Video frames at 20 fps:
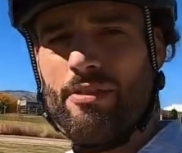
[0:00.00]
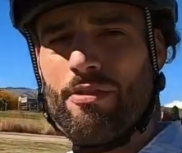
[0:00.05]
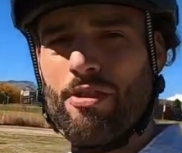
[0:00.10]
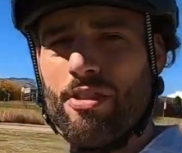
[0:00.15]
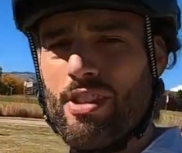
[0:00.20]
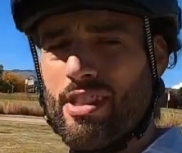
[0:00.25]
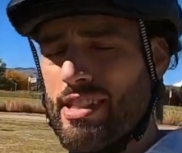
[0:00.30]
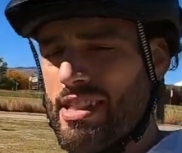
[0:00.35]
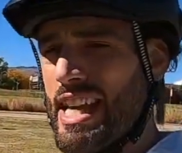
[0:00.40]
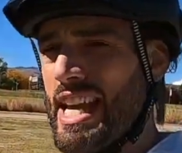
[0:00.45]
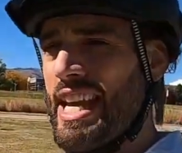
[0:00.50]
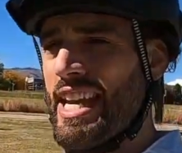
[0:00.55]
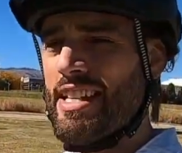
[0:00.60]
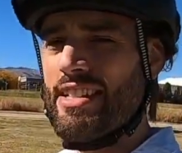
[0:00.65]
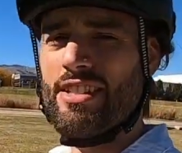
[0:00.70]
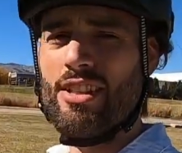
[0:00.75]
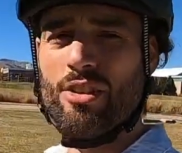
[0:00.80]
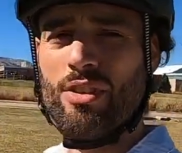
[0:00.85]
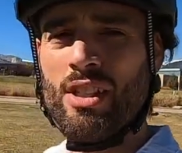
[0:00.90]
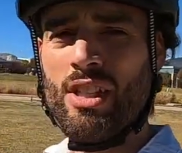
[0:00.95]
for the
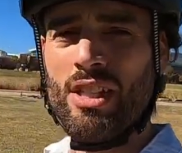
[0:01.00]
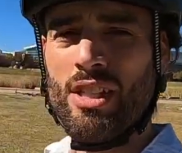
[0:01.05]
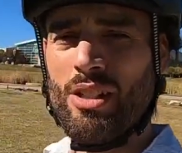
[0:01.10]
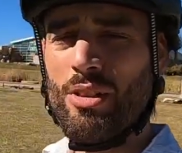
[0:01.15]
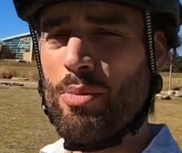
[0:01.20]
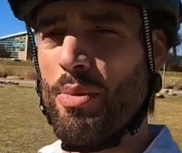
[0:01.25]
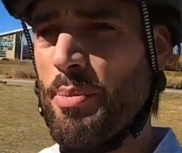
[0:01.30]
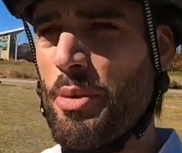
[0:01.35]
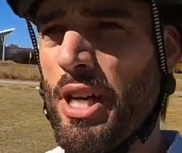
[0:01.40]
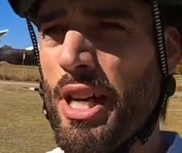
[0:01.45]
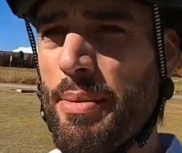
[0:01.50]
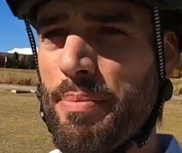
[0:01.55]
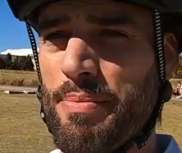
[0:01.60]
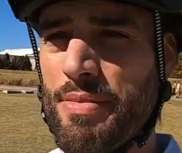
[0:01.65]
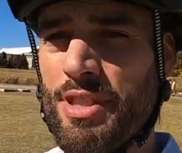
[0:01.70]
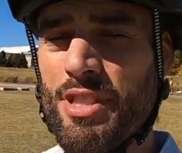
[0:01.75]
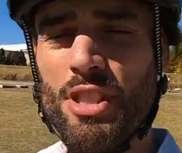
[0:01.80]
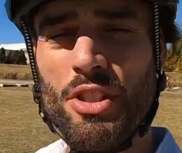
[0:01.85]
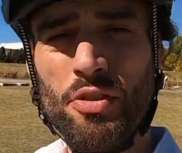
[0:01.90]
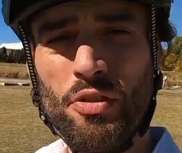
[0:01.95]
size. Now, remember, I'm
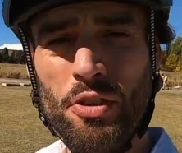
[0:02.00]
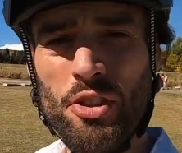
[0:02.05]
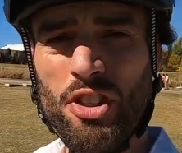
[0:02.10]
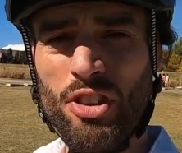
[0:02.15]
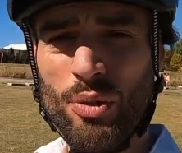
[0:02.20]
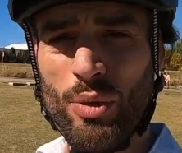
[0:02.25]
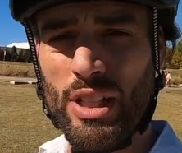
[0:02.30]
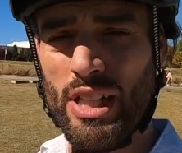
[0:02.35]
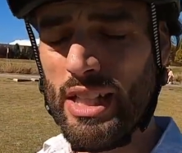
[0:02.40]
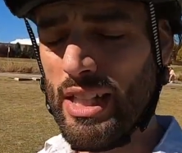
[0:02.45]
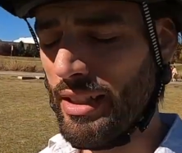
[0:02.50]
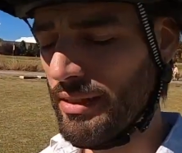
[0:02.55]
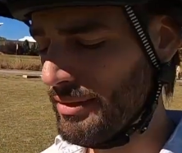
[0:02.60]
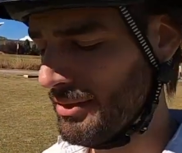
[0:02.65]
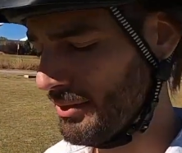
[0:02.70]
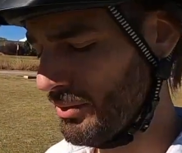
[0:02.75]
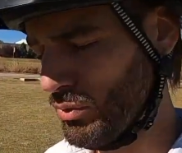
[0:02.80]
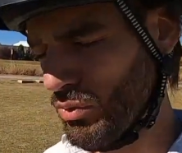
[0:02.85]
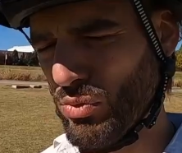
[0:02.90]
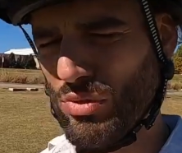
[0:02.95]
6'3",
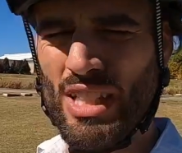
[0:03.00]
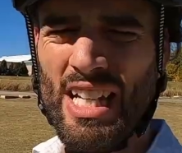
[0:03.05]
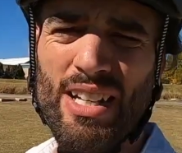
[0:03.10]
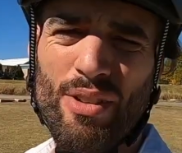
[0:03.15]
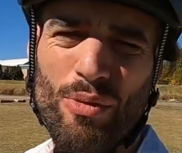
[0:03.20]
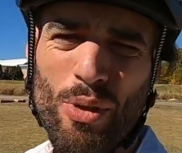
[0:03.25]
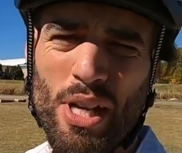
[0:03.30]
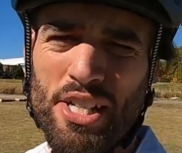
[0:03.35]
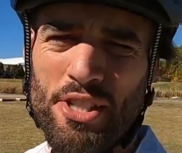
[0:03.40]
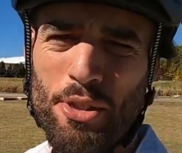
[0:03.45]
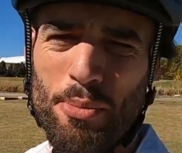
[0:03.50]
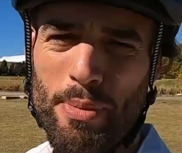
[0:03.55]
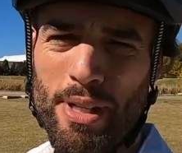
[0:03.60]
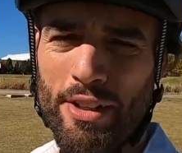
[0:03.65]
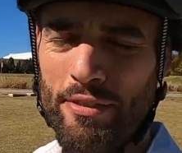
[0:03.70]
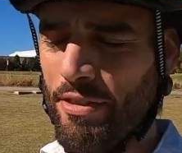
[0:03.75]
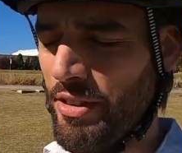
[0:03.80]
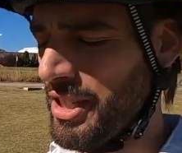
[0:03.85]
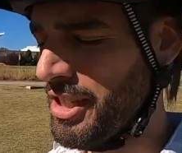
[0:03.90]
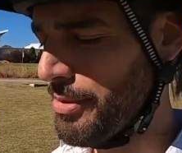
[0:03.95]
kind of way too
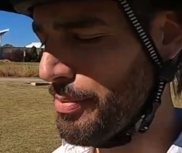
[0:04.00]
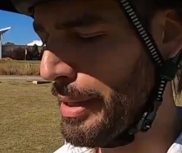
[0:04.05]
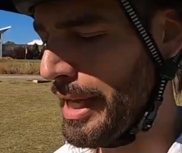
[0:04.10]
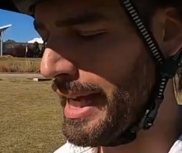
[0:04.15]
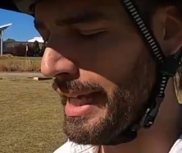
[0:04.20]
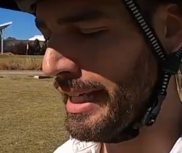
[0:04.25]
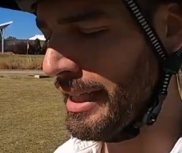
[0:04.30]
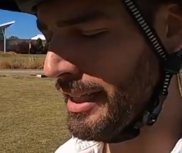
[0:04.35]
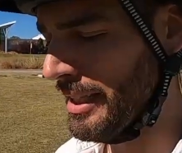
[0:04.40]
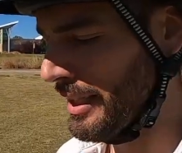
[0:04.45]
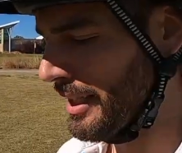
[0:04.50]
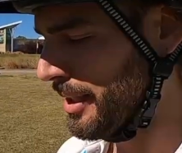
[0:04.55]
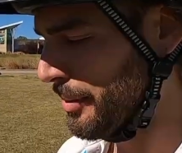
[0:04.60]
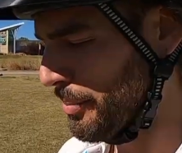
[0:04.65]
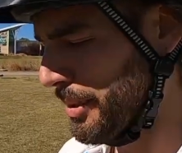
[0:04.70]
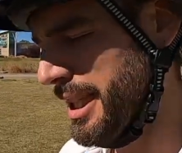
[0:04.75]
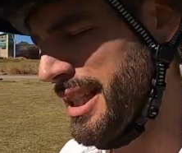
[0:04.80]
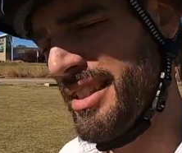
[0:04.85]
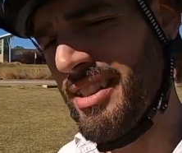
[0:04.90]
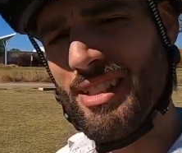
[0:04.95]
big for this bike,
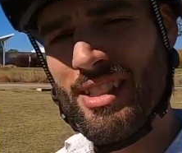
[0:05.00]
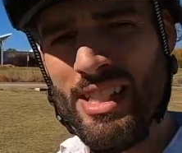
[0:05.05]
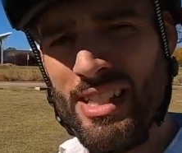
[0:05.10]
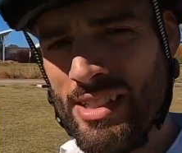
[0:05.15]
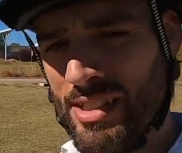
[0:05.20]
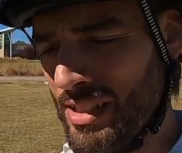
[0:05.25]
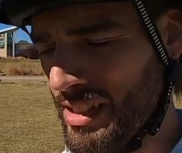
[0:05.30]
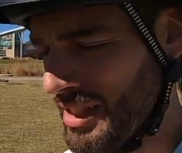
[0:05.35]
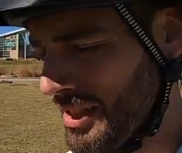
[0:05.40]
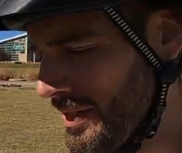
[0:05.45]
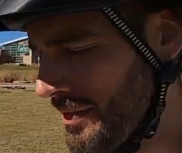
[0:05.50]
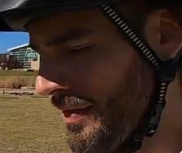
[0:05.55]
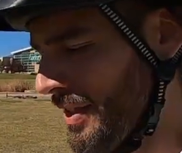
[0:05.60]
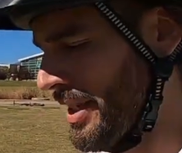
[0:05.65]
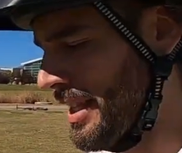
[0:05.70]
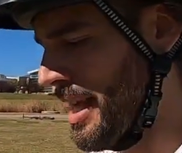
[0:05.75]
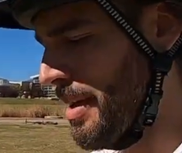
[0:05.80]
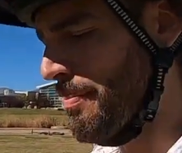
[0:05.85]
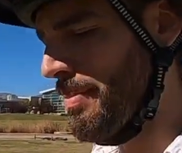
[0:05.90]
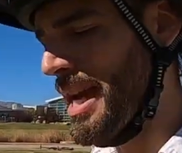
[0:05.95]
but it still doesn't
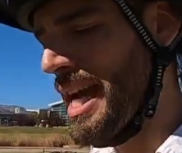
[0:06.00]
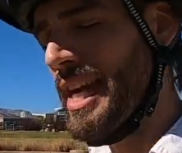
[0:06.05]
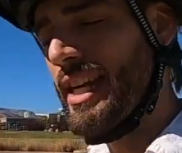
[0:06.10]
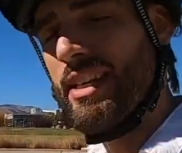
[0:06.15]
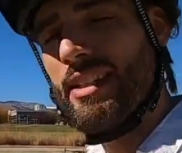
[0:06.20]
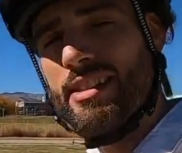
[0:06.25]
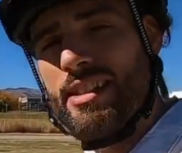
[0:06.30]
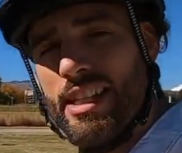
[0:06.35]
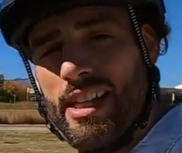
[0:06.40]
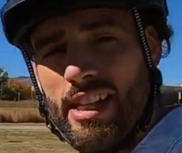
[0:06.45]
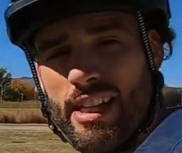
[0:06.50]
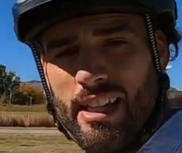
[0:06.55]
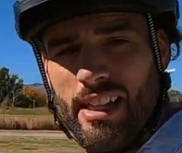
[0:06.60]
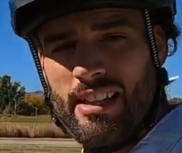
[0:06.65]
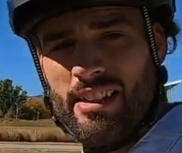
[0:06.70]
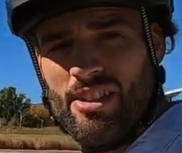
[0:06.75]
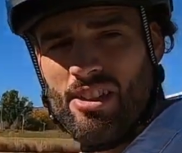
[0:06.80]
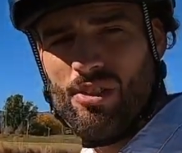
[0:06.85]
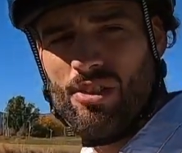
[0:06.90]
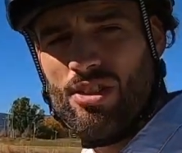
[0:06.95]
feel that bad. It's
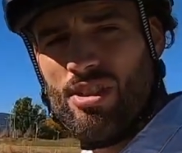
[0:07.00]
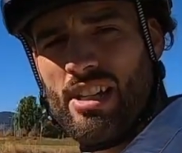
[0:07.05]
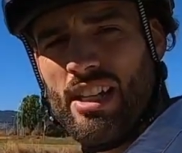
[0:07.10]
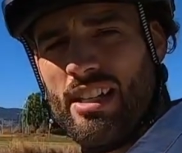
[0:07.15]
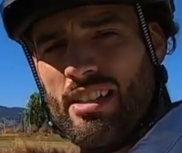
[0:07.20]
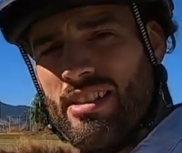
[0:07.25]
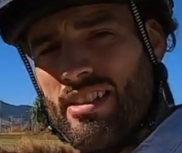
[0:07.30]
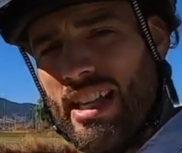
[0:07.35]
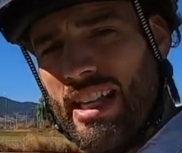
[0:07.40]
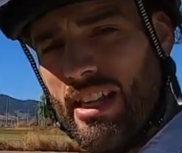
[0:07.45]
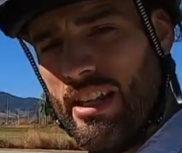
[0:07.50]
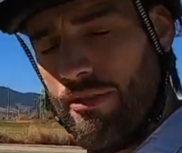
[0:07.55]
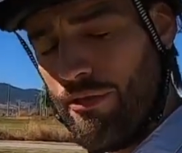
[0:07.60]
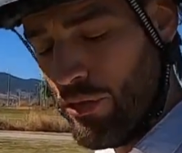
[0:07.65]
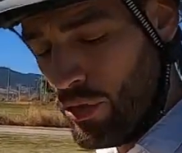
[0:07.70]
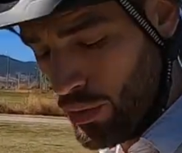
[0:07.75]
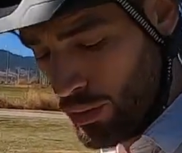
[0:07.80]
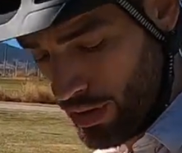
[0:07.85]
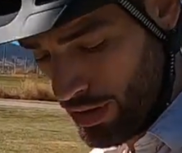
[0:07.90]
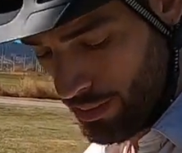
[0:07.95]
just like a slightly
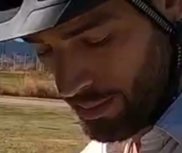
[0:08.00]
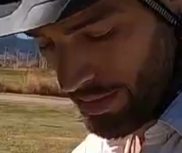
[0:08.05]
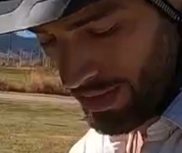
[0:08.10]
forward